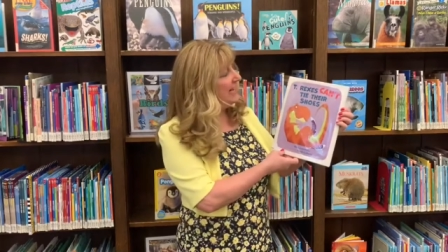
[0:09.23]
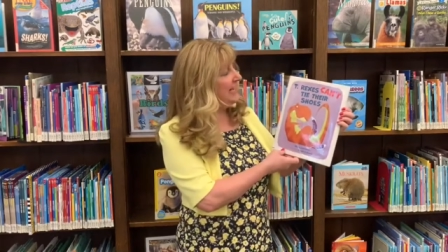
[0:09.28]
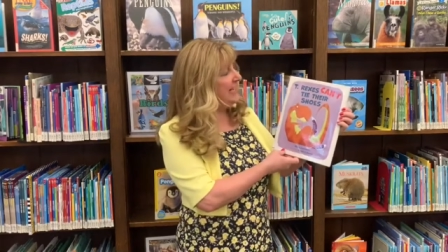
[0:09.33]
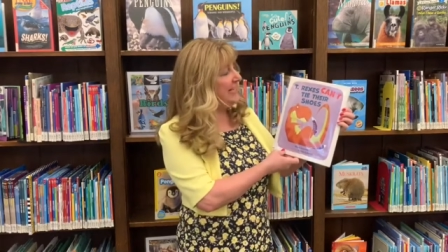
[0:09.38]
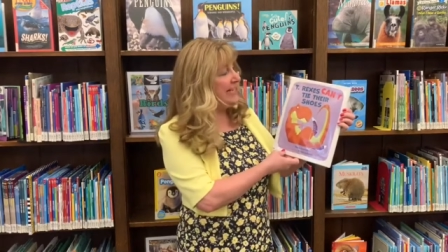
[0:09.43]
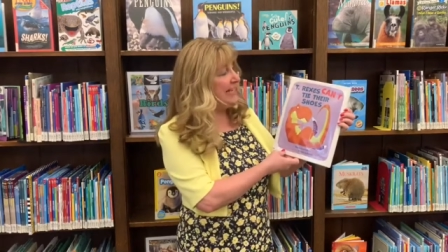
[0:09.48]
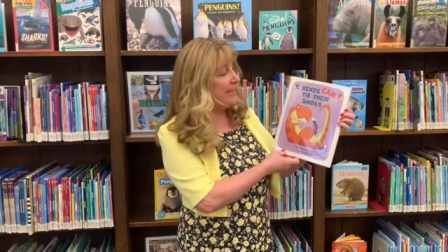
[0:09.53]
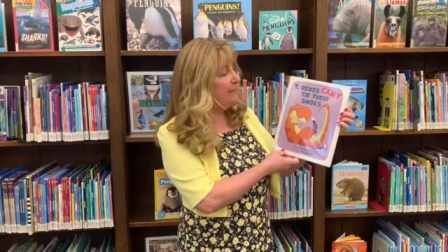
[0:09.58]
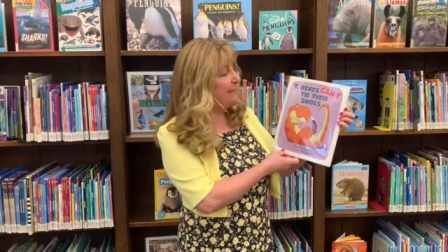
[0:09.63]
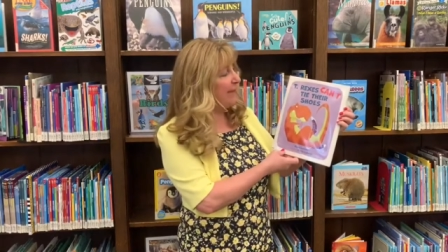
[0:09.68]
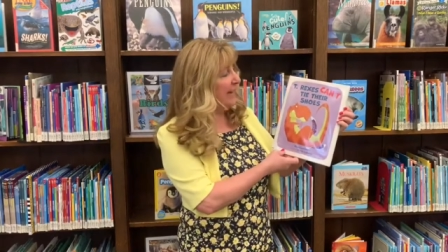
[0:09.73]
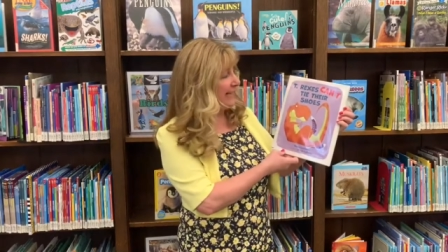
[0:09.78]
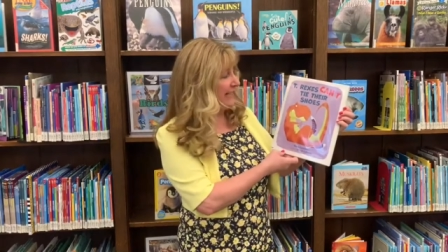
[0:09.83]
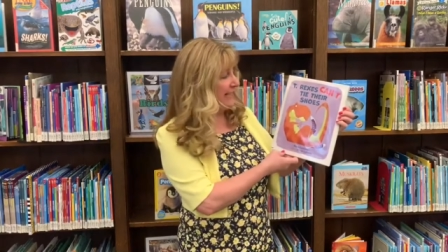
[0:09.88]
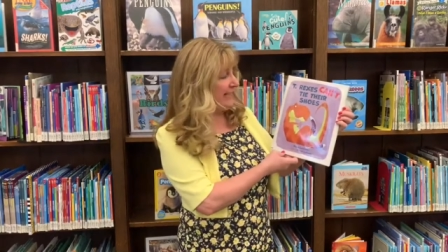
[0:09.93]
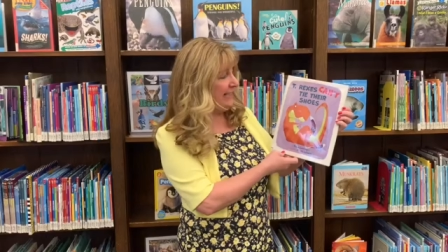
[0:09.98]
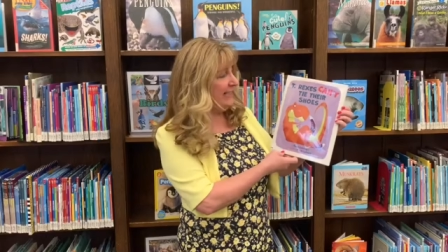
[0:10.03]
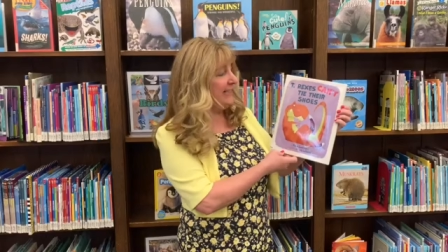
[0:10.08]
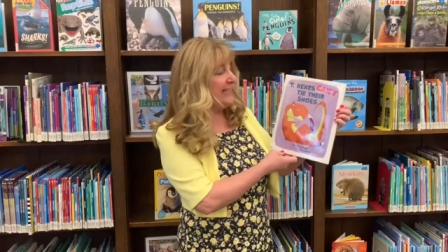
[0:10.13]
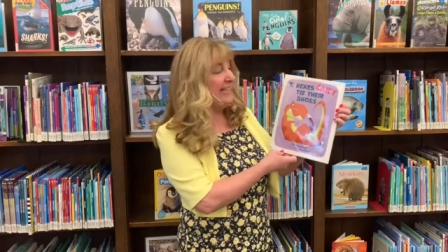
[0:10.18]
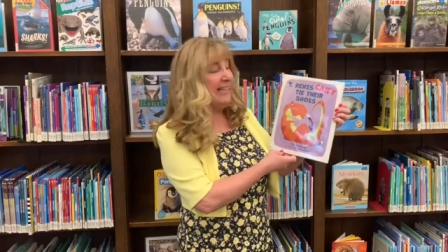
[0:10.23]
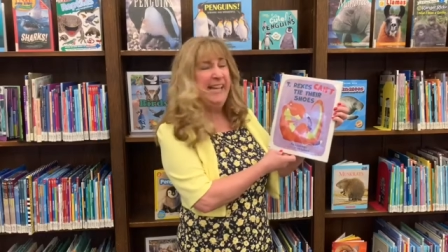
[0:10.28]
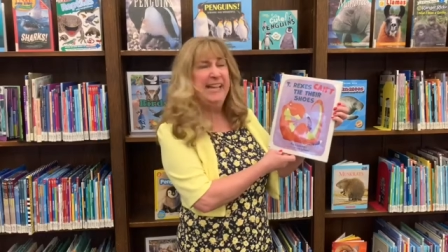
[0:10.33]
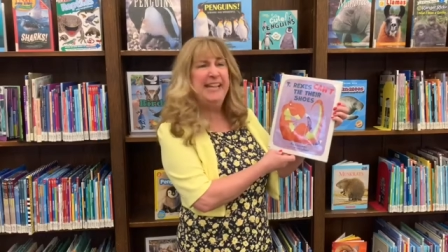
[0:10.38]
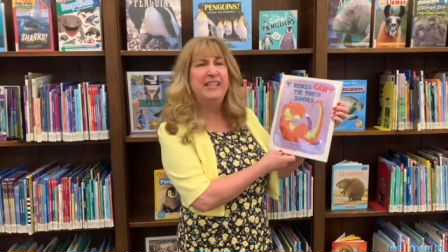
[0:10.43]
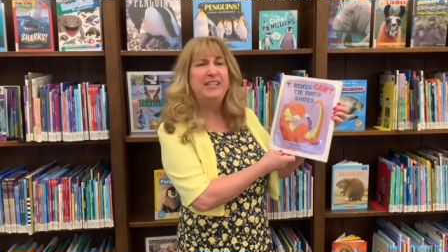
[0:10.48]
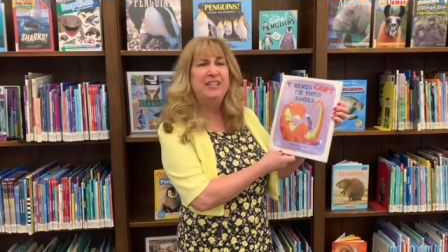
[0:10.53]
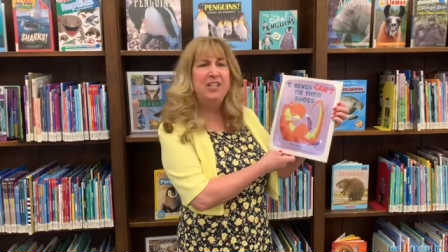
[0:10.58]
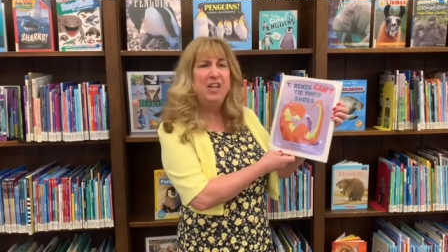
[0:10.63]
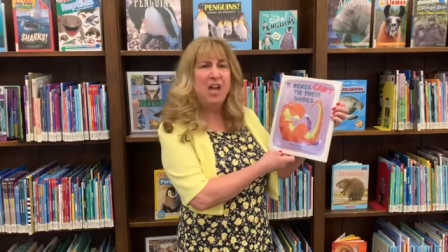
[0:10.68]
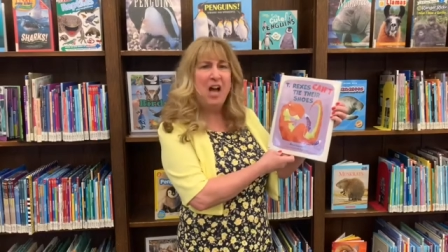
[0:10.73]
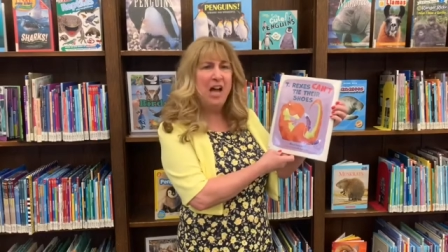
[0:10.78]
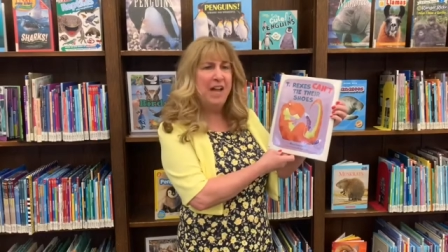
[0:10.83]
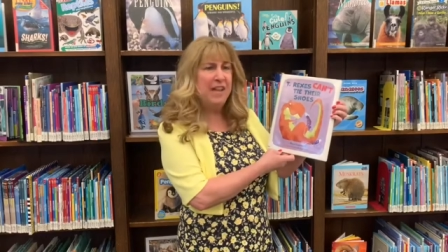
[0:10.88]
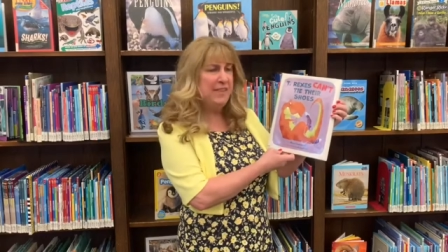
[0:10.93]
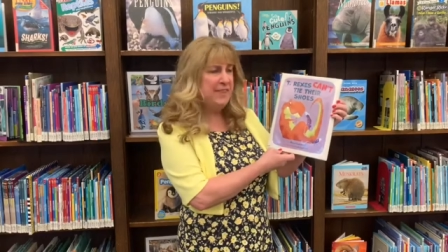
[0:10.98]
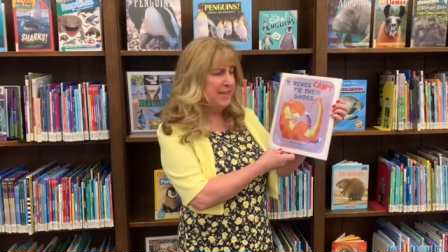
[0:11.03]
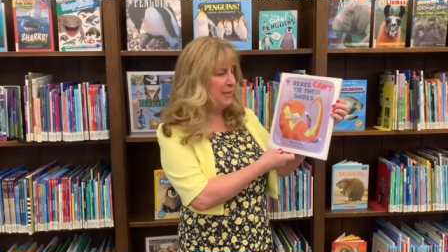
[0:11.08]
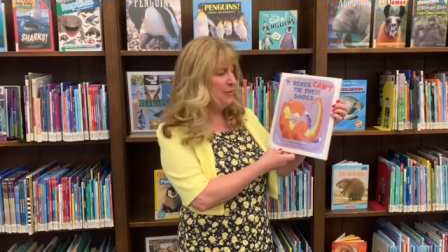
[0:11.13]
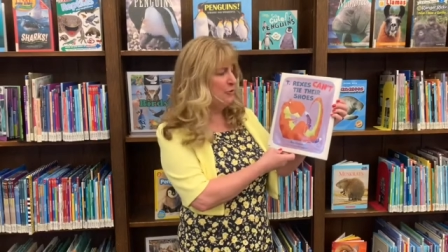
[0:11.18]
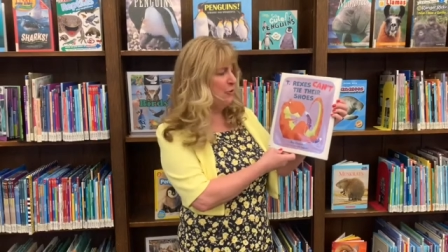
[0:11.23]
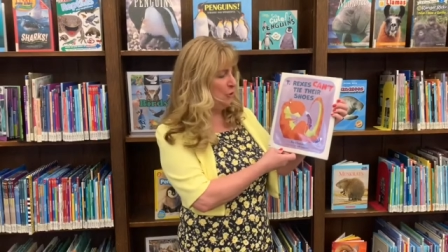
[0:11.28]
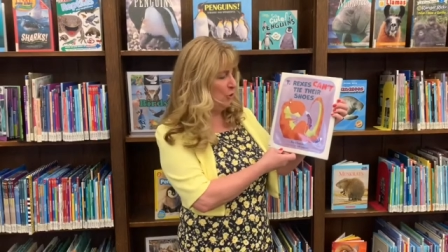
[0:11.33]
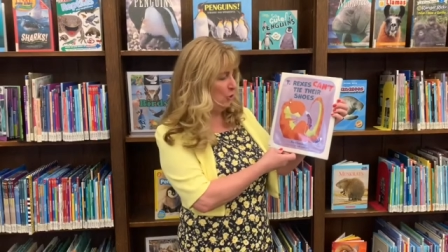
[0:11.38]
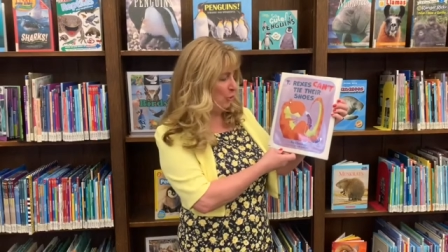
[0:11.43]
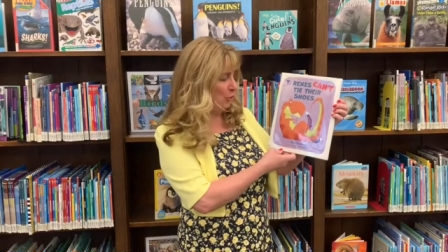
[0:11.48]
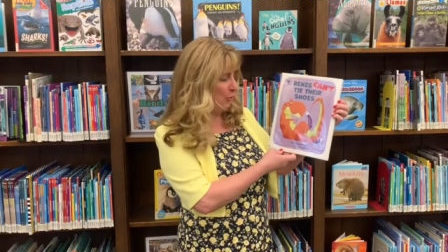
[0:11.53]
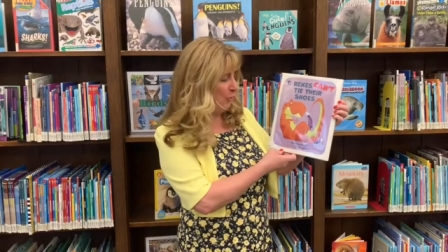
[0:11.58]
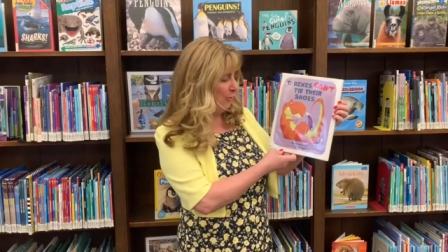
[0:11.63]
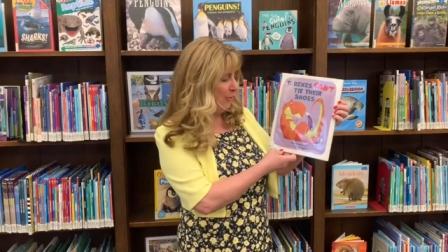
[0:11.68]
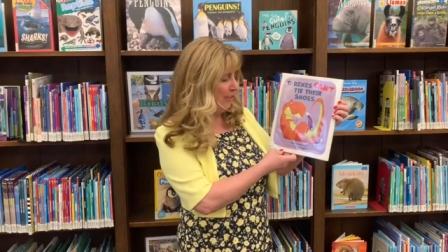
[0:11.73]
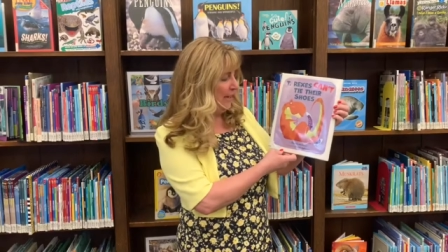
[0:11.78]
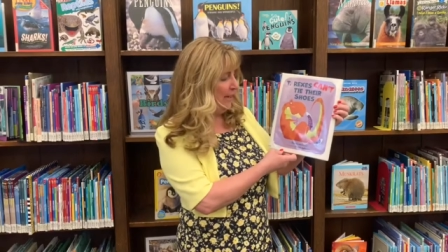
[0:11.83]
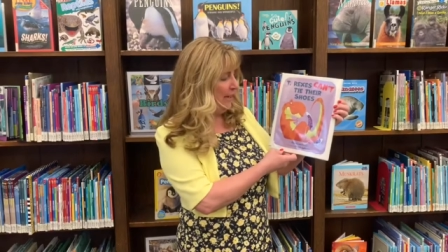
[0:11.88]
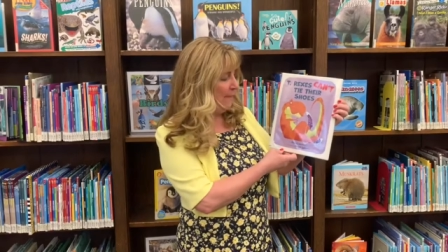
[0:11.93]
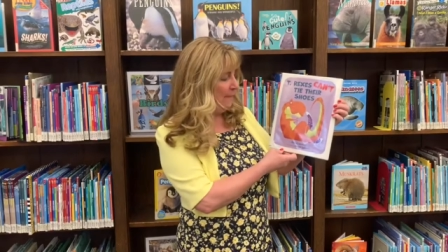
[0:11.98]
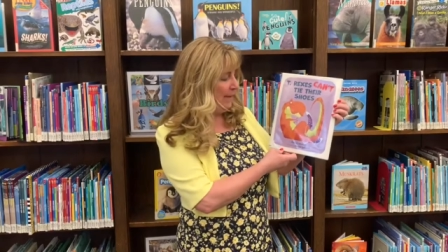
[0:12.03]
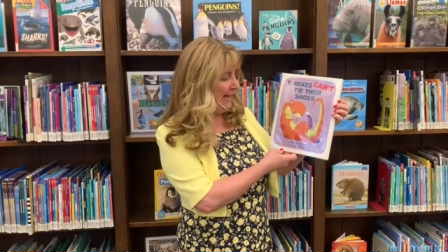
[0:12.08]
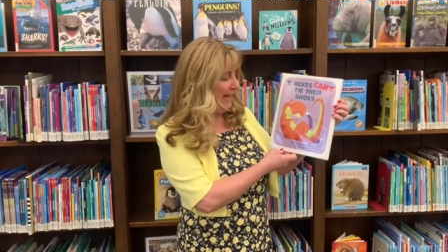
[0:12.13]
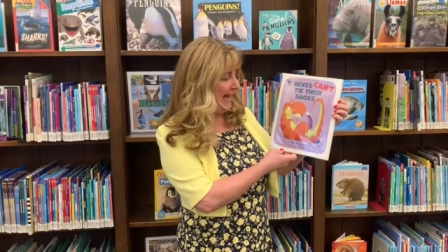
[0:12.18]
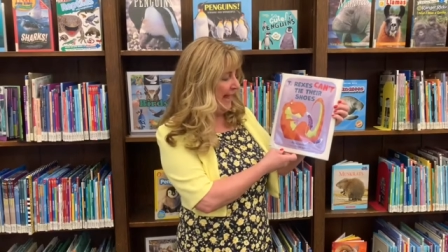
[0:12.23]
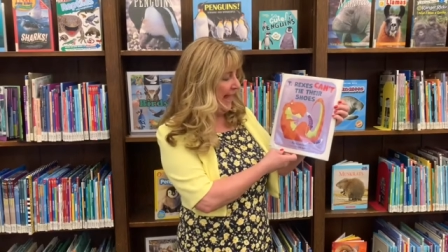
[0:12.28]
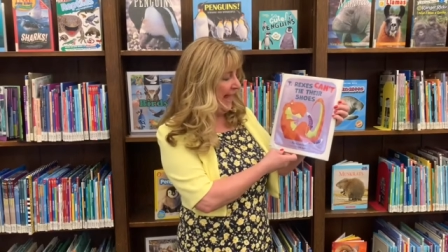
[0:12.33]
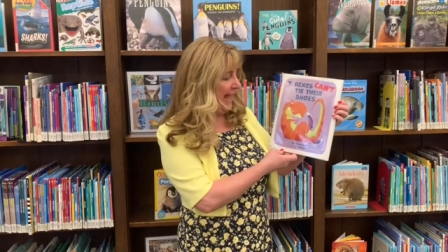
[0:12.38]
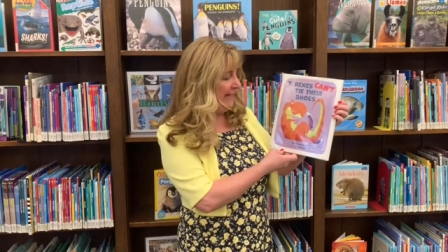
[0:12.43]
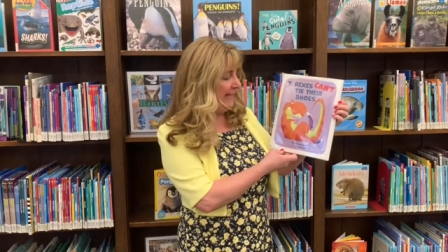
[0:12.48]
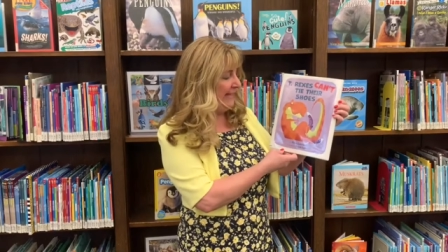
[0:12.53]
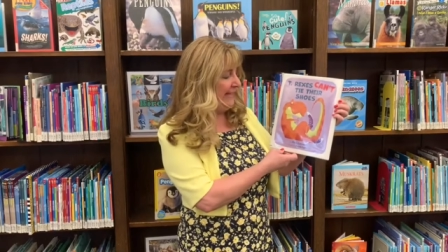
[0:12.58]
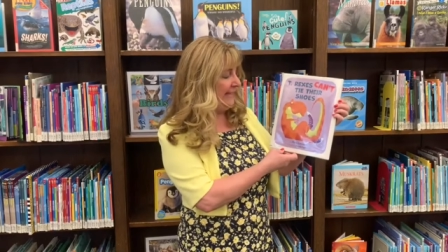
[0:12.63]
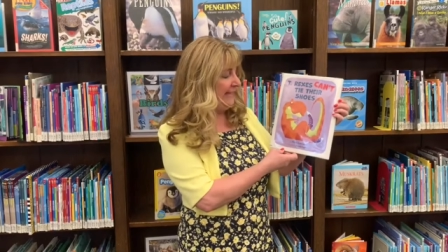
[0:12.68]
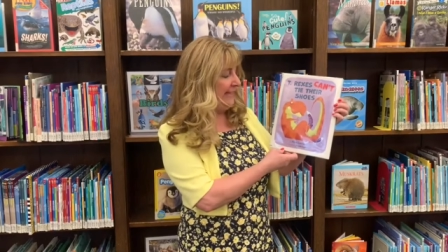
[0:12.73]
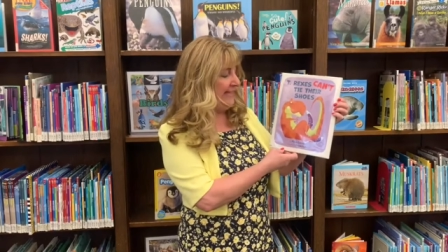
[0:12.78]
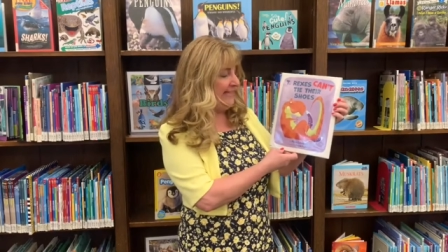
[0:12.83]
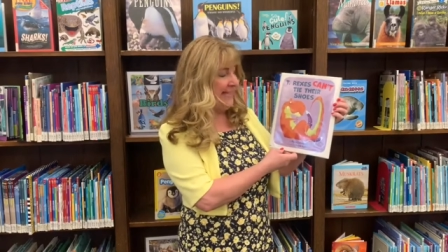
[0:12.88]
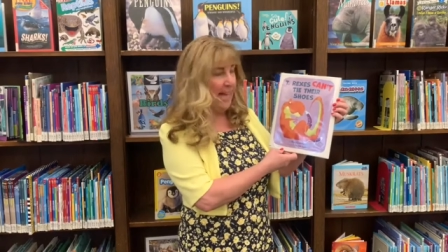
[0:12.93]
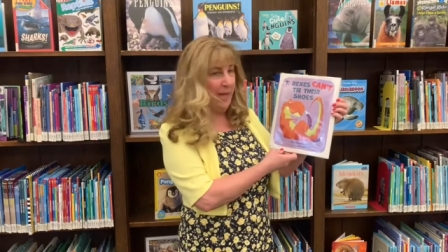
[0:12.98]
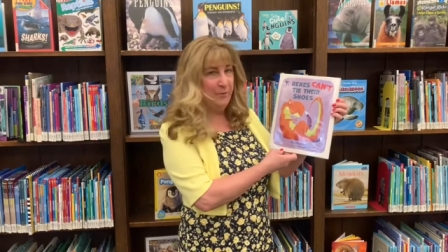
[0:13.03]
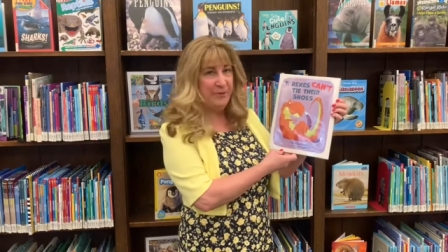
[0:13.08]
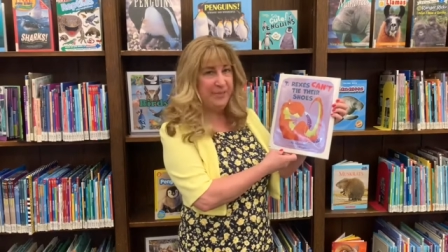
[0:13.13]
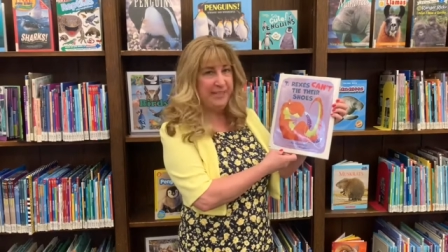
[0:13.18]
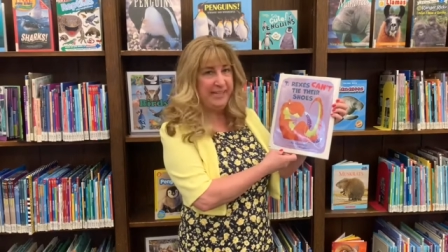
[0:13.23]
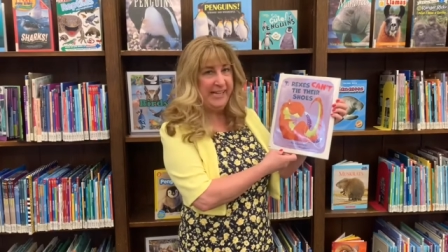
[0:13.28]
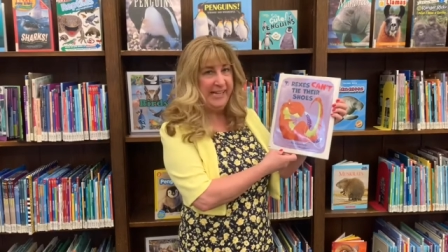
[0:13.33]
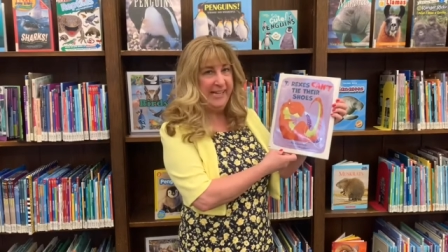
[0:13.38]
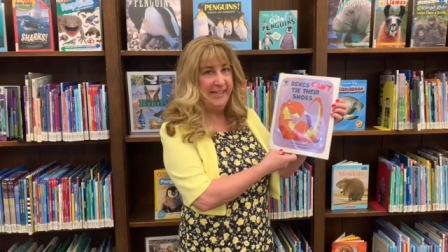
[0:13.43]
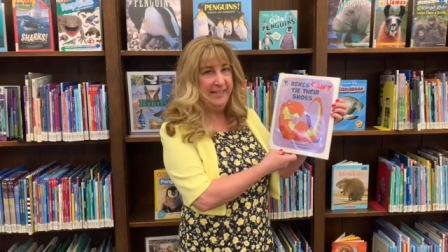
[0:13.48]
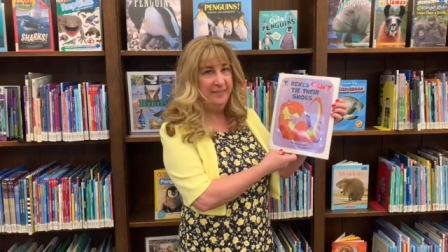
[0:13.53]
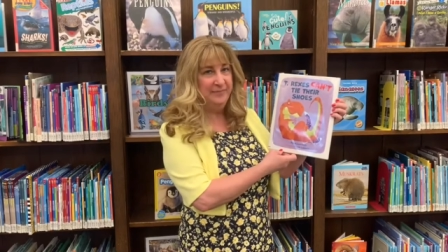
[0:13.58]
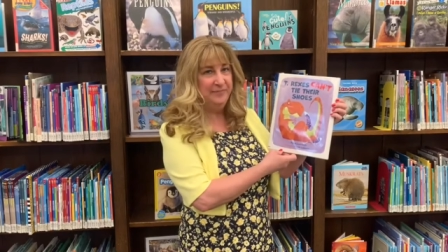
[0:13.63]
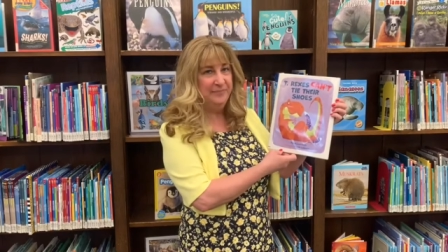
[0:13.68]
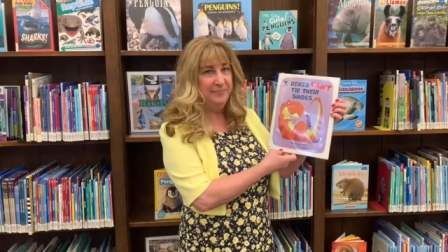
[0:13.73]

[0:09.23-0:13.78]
T-Rexes Can't Tie Their Shoes by Anna Lazowski.